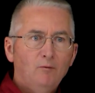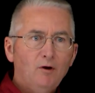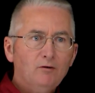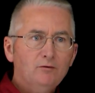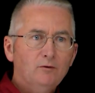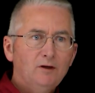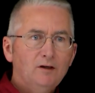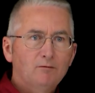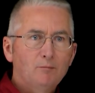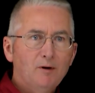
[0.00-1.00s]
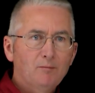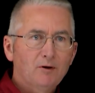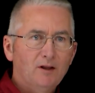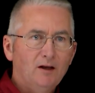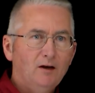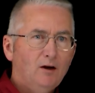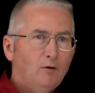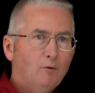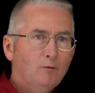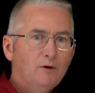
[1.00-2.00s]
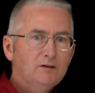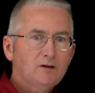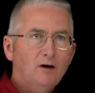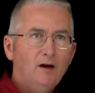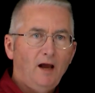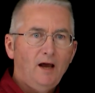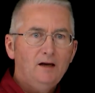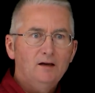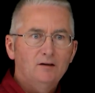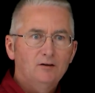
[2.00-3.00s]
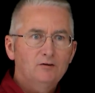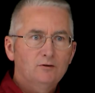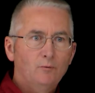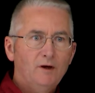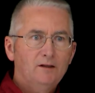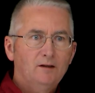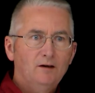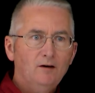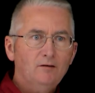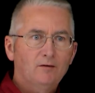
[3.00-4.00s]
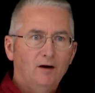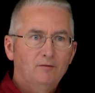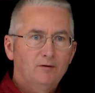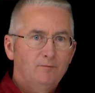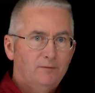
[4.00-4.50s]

We also need to remember that when we start adding additional weight to the aircraft